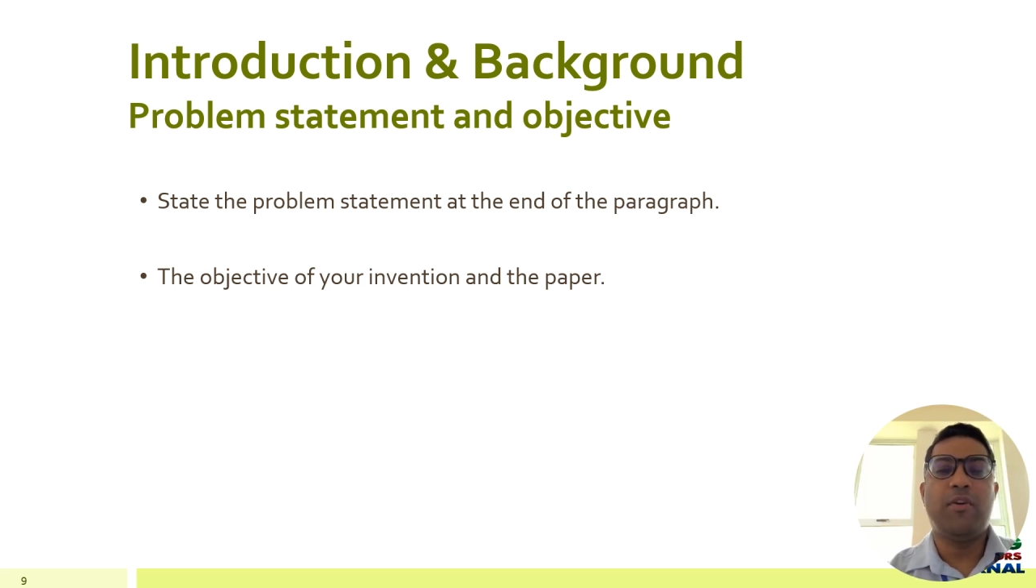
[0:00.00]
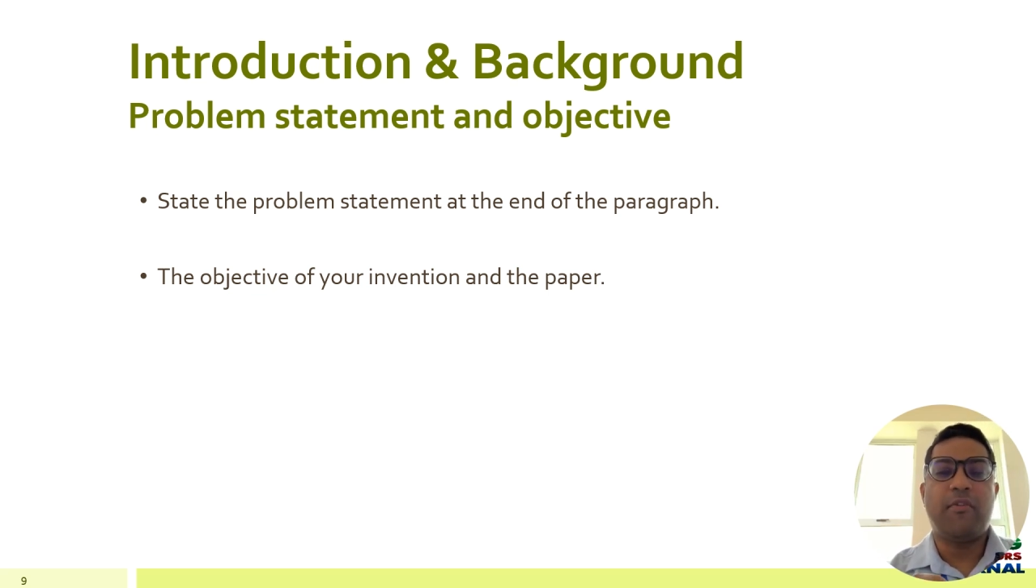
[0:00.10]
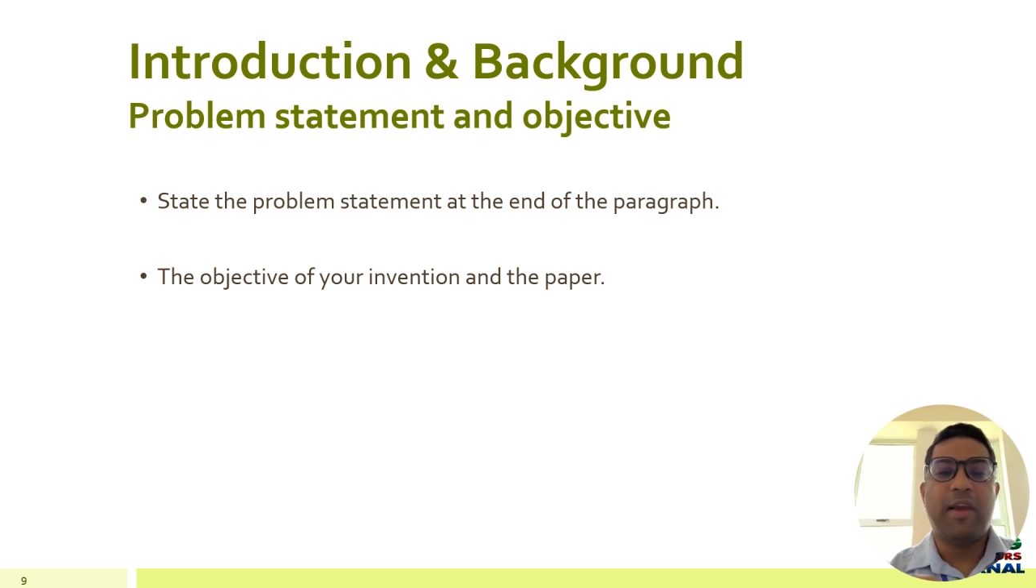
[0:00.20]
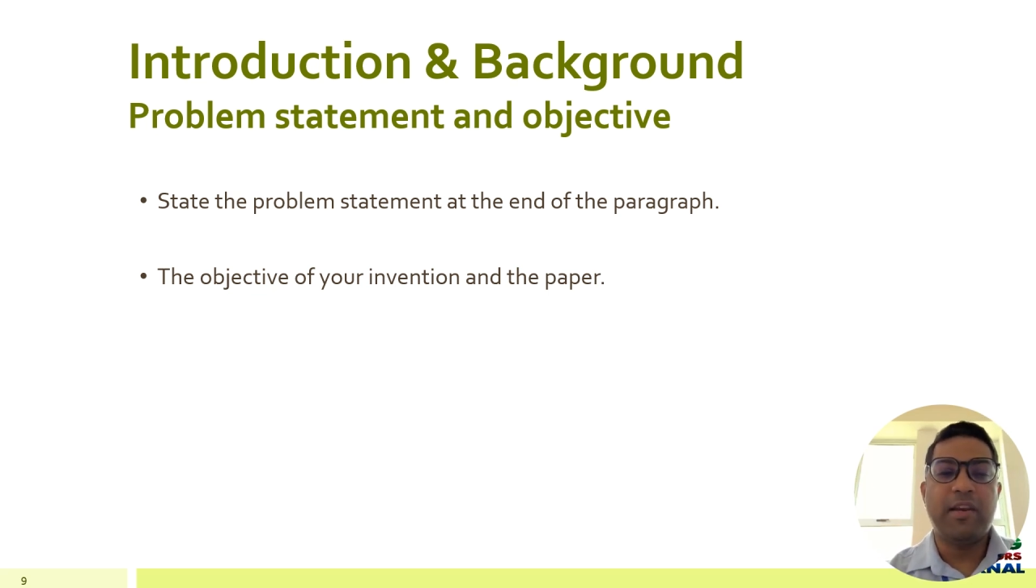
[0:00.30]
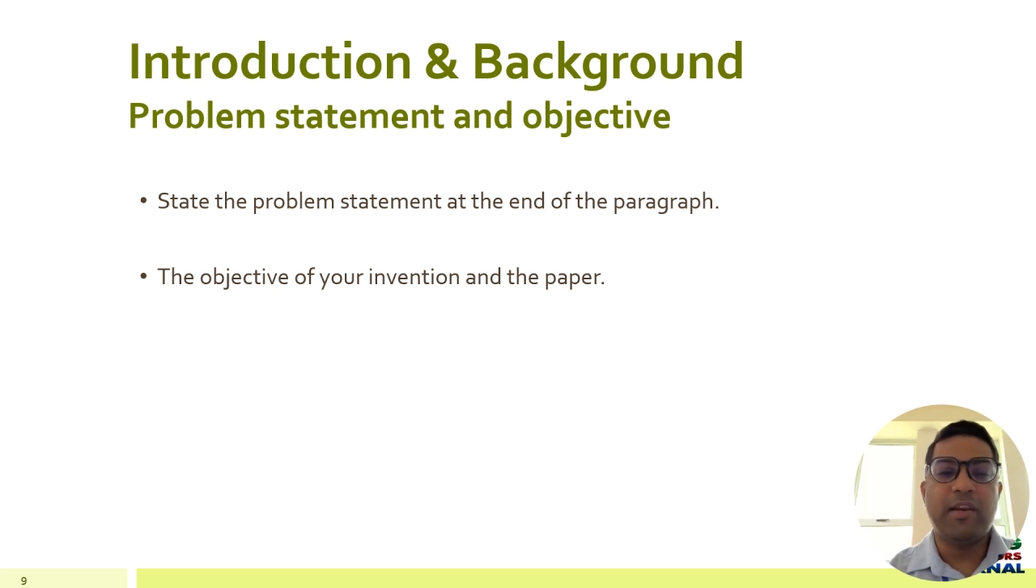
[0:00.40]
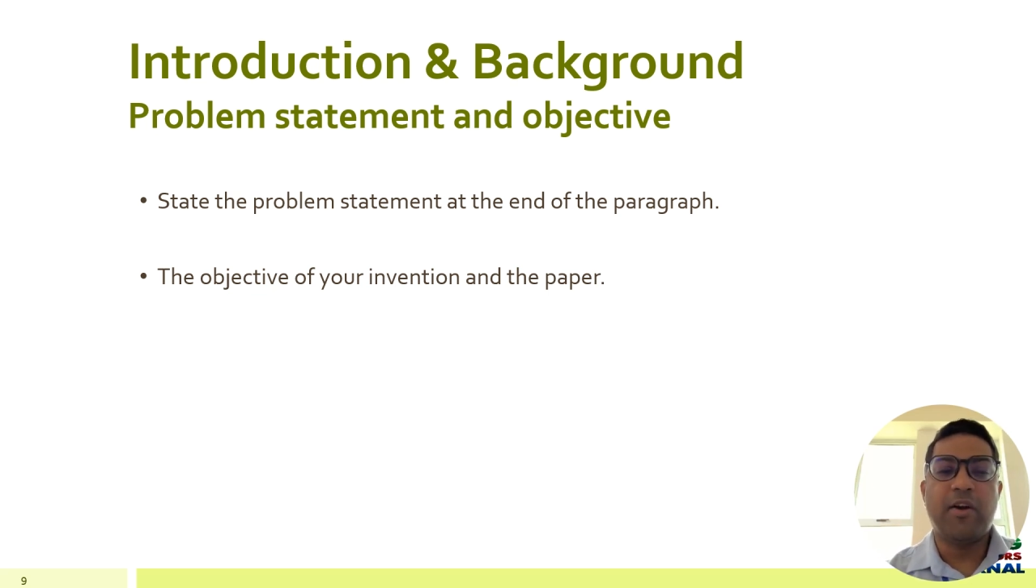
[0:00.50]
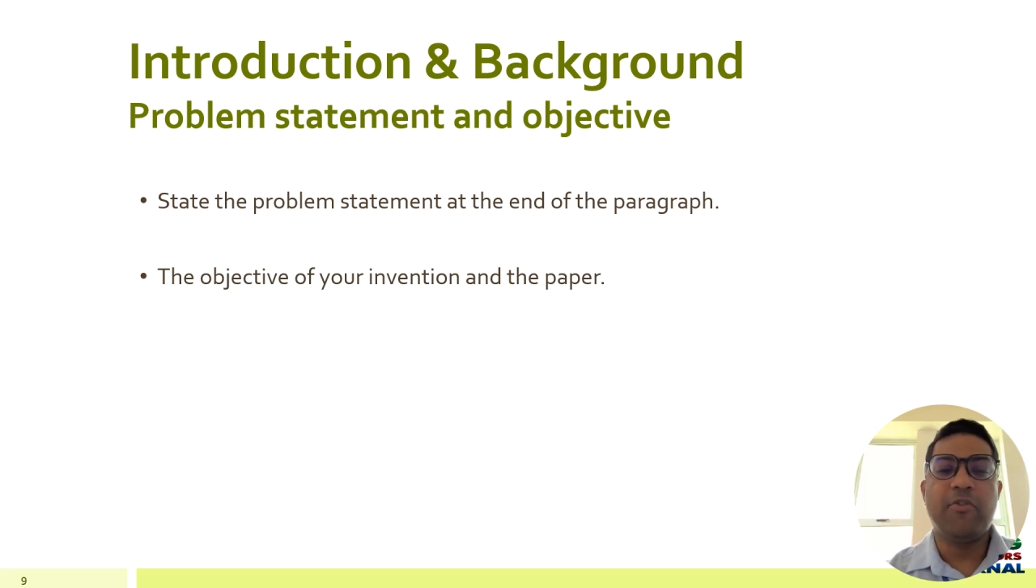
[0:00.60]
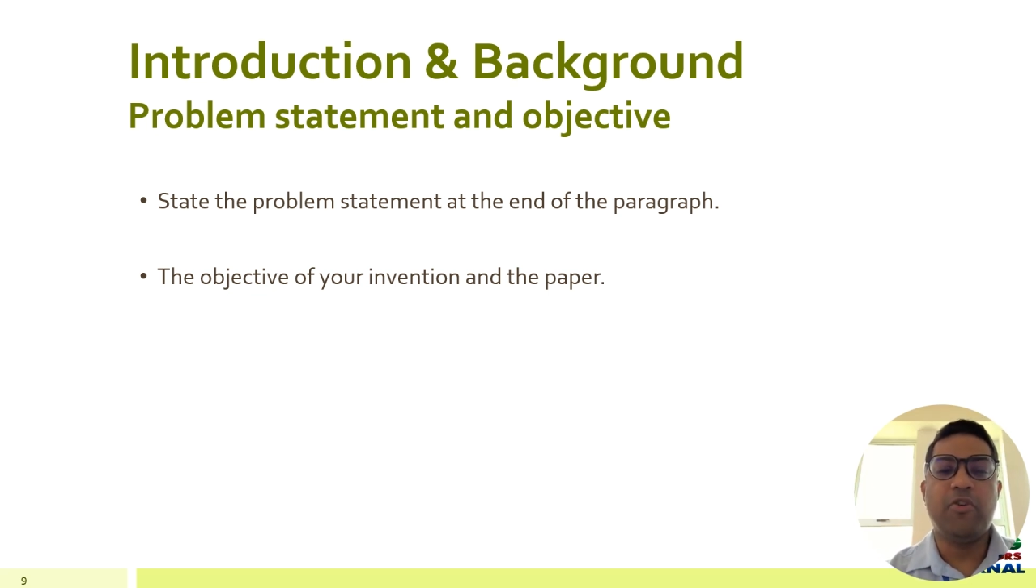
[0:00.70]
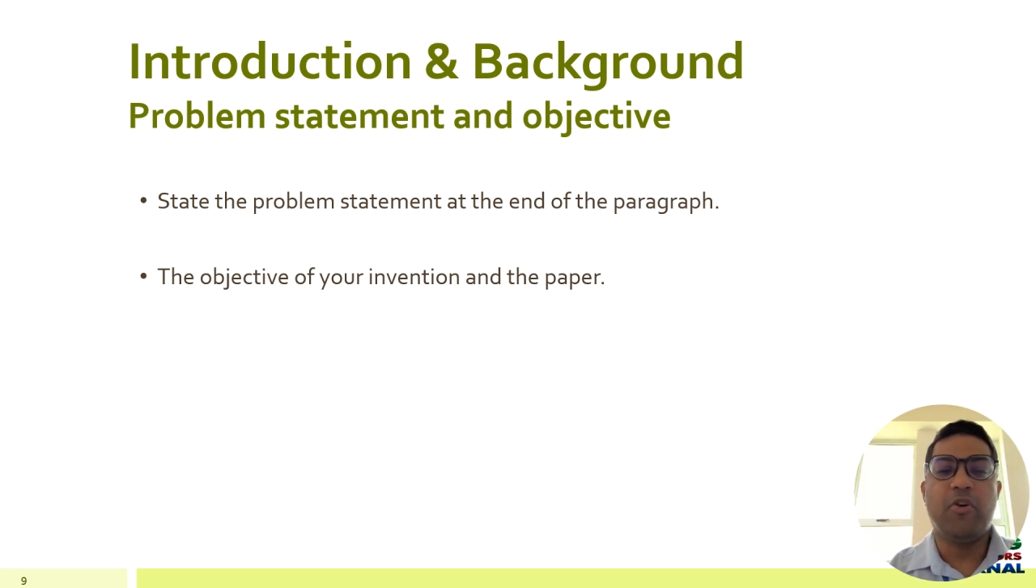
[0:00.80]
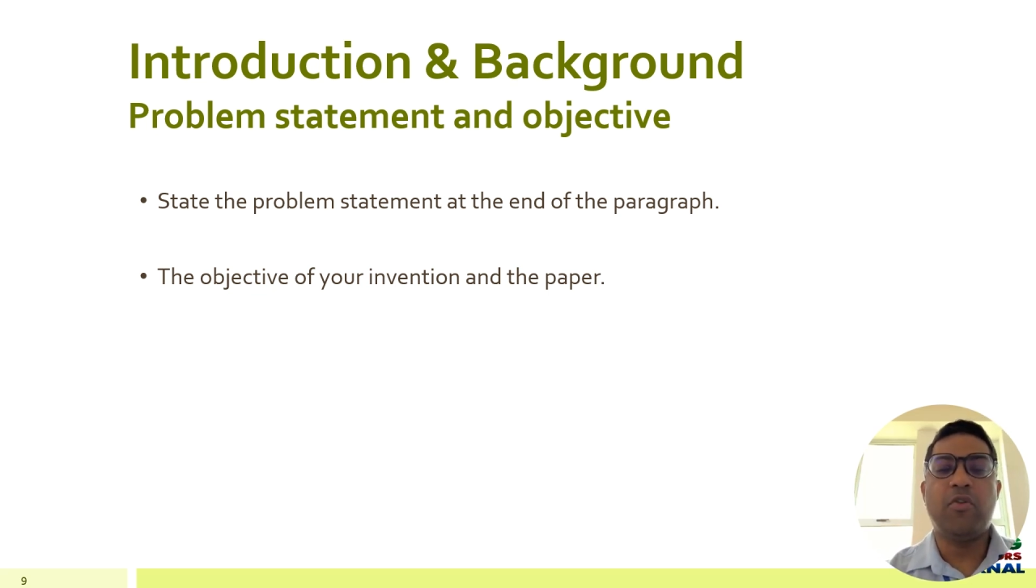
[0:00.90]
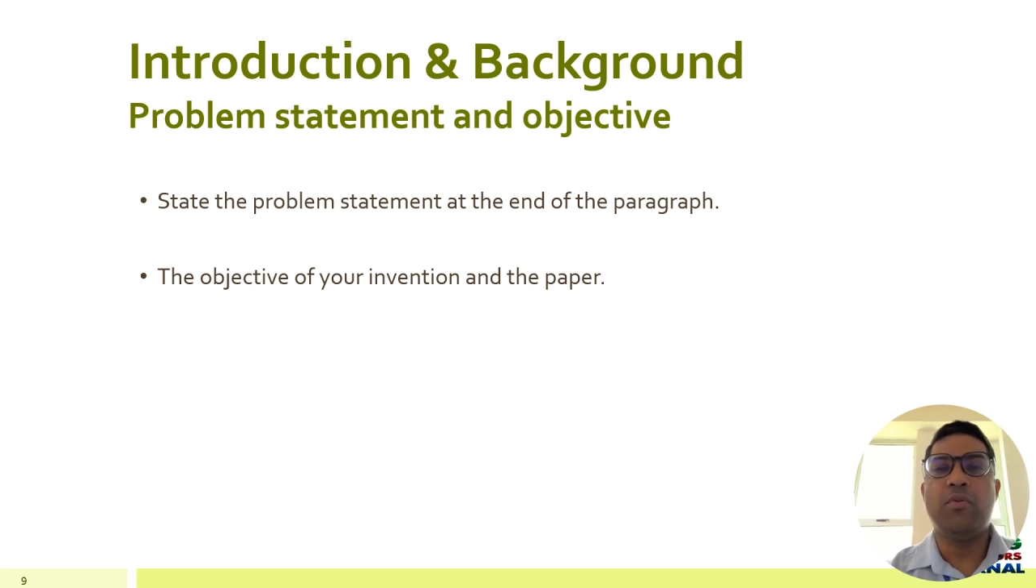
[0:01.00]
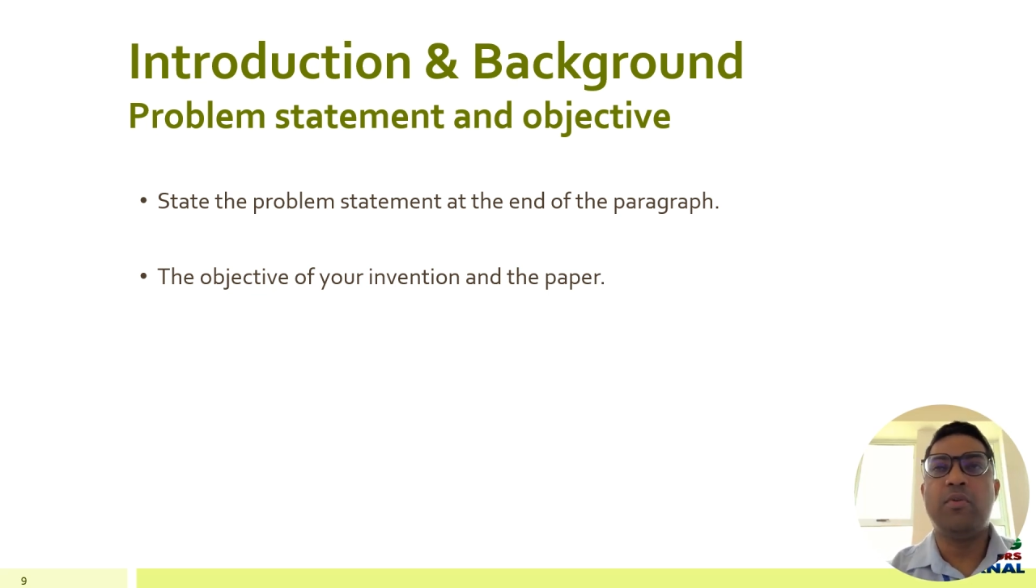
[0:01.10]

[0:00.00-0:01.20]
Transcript: write down your